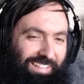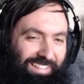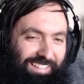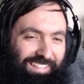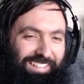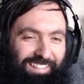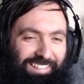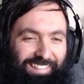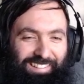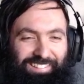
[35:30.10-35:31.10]
I'm not sure I
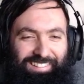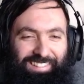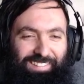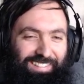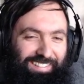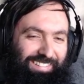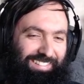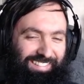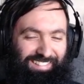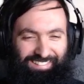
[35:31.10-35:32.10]
like my
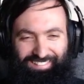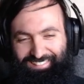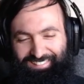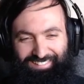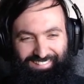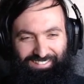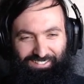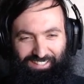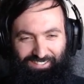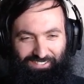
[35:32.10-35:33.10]
options.
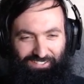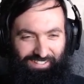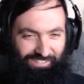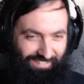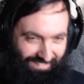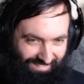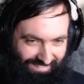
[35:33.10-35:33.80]
Drown or drown.